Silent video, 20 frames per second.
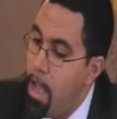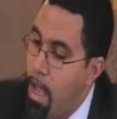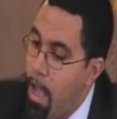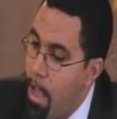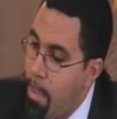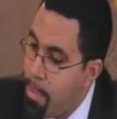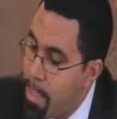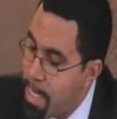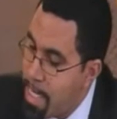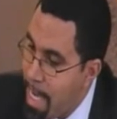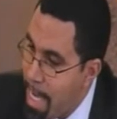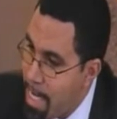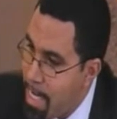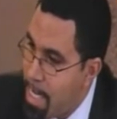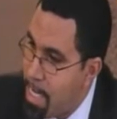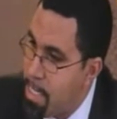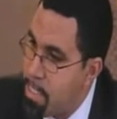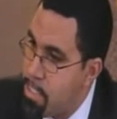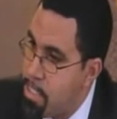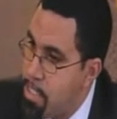On the
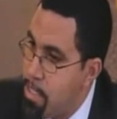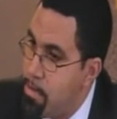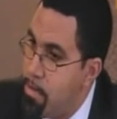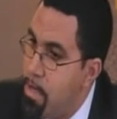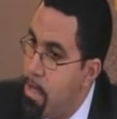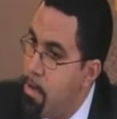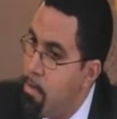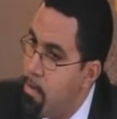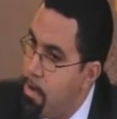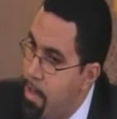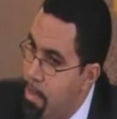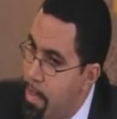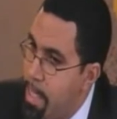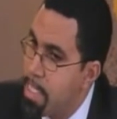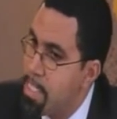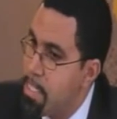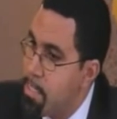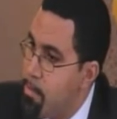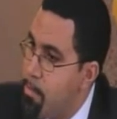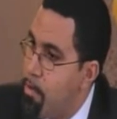data issue, one of the
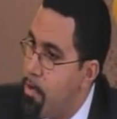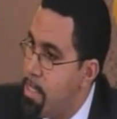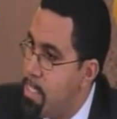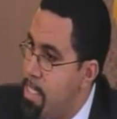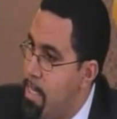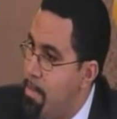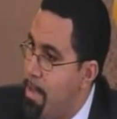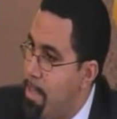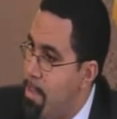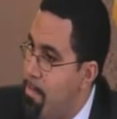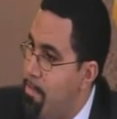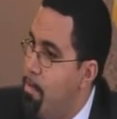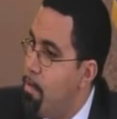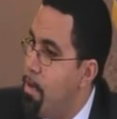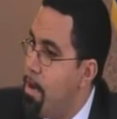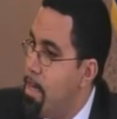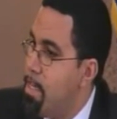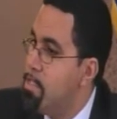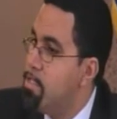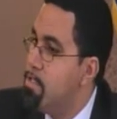things that's important to say about the
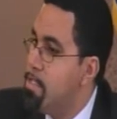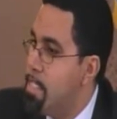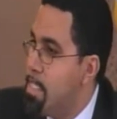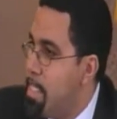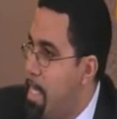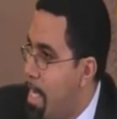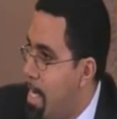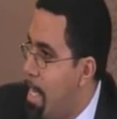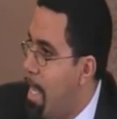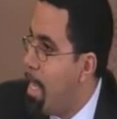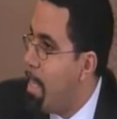400 data